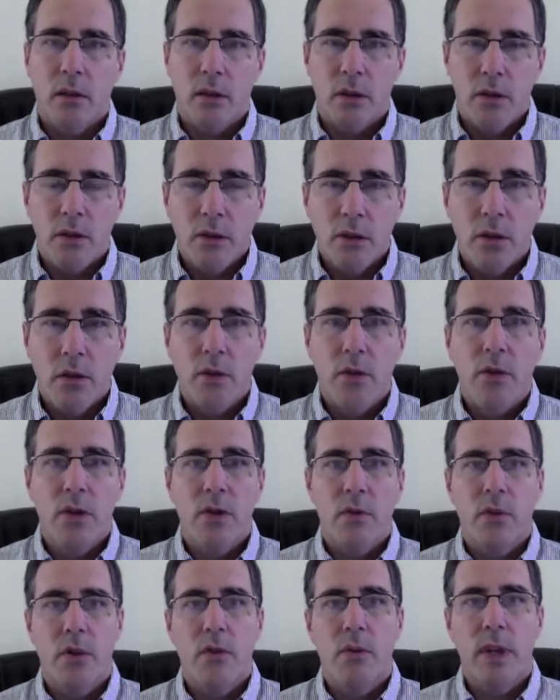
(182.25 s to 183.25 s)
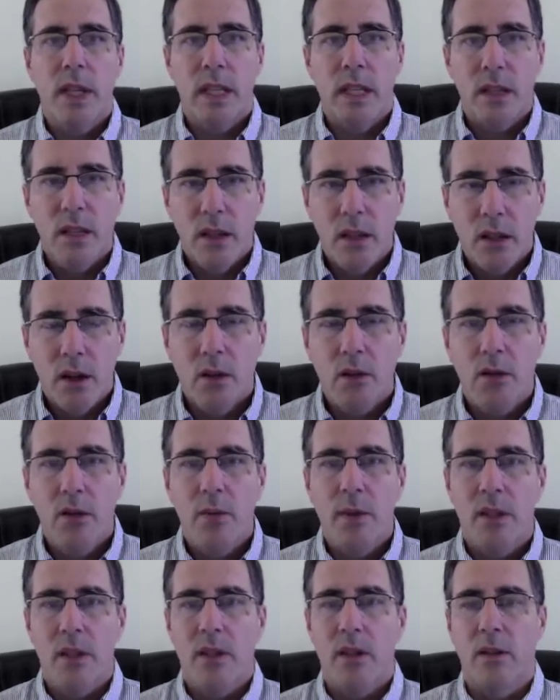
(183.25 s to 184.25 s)
truths which we know to
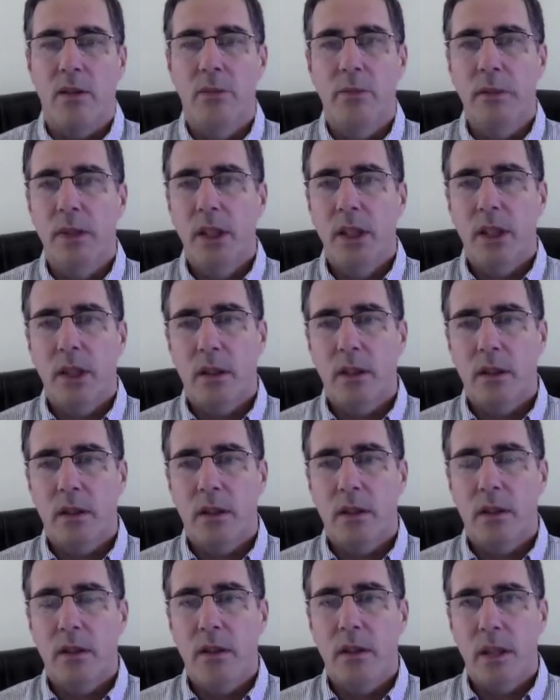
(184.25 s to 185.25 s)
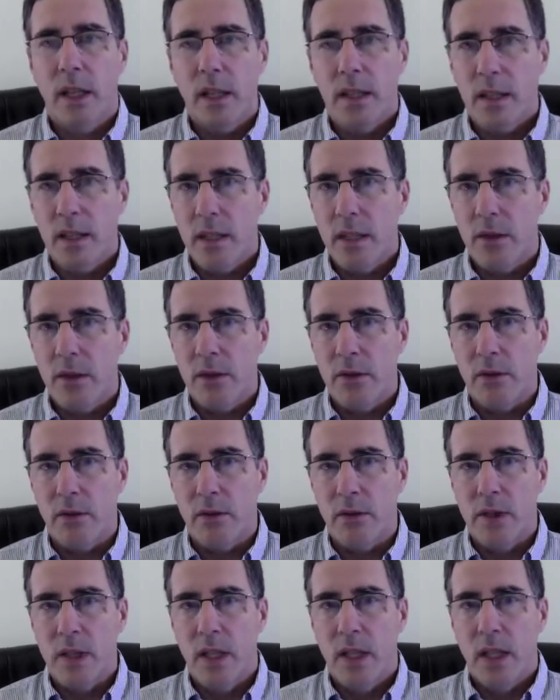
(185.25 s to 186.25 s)
be so, necessary
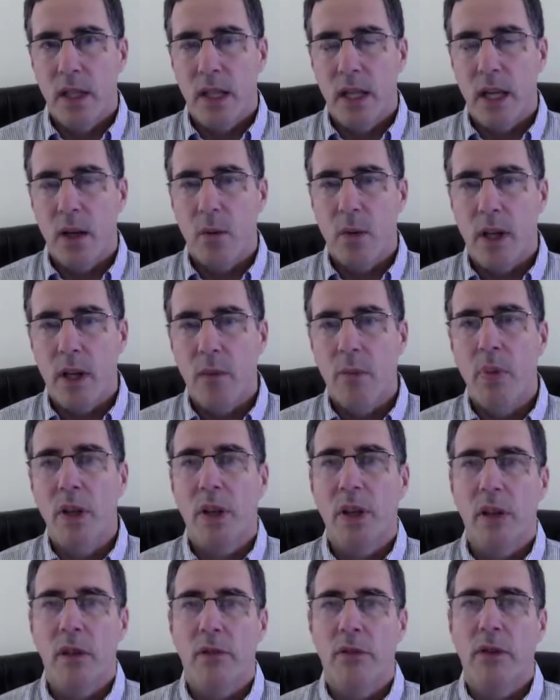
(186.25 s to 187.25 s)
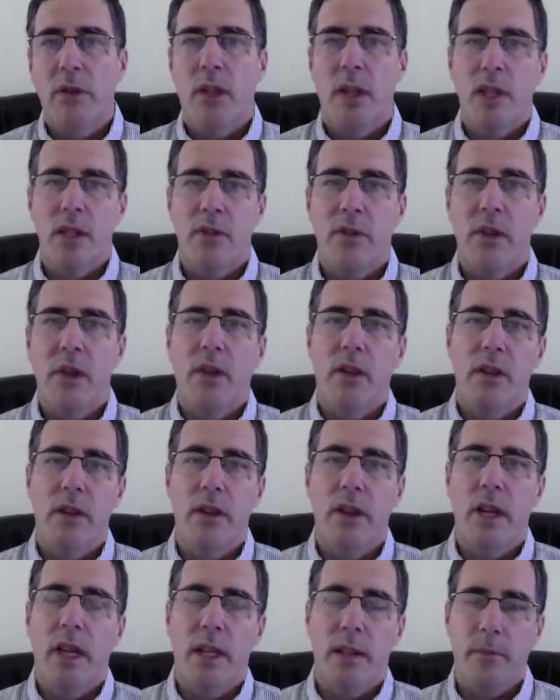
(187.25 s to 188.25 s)
truths, and we can build a philosophy on
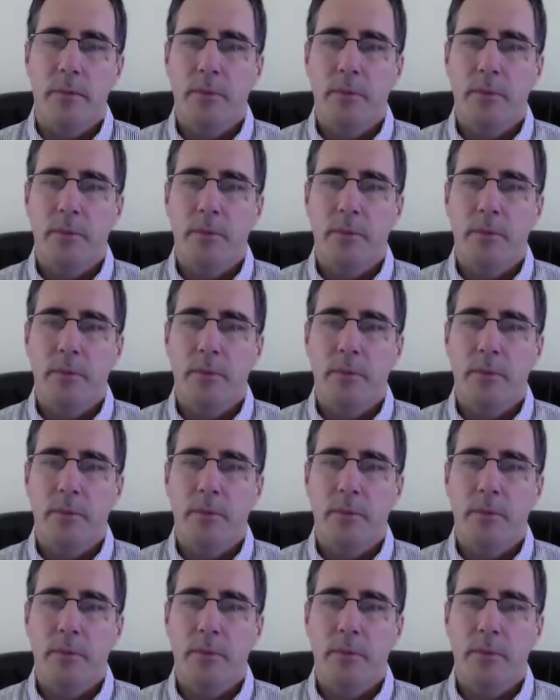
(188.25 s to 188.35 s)
that.